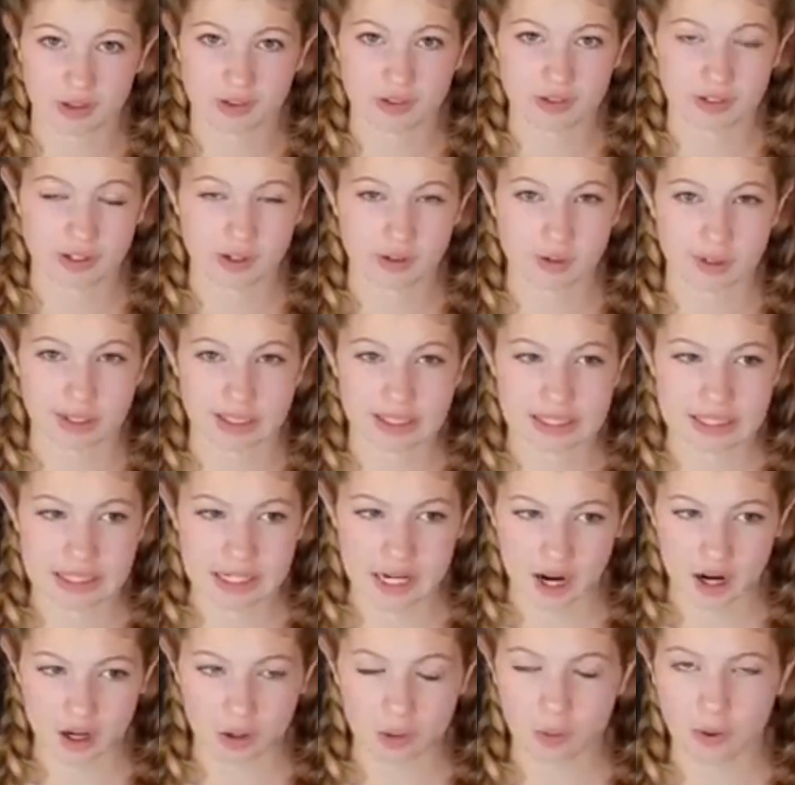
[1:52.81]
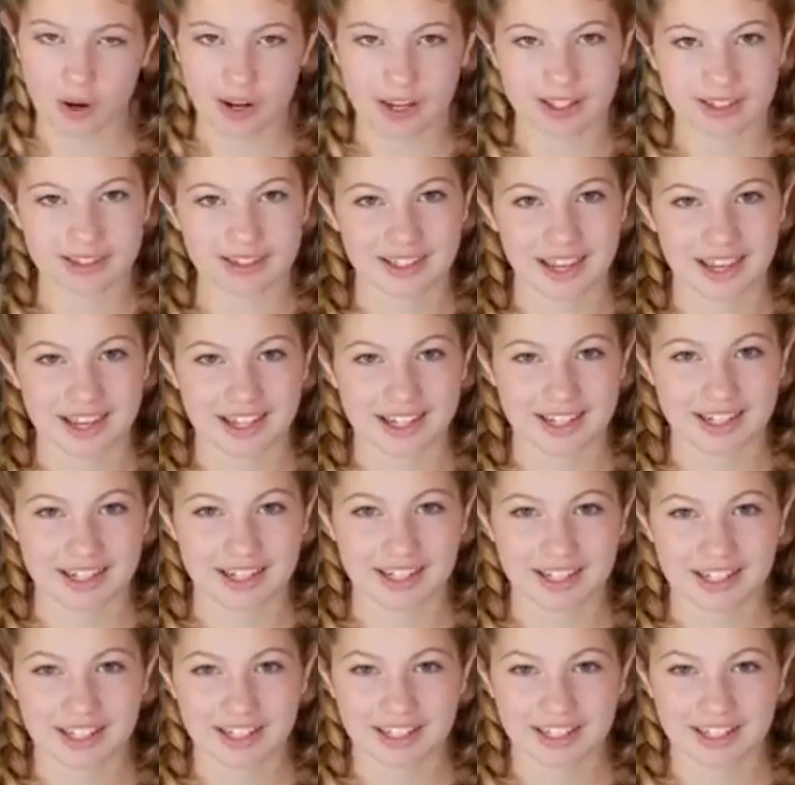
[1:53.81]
So it's not quite like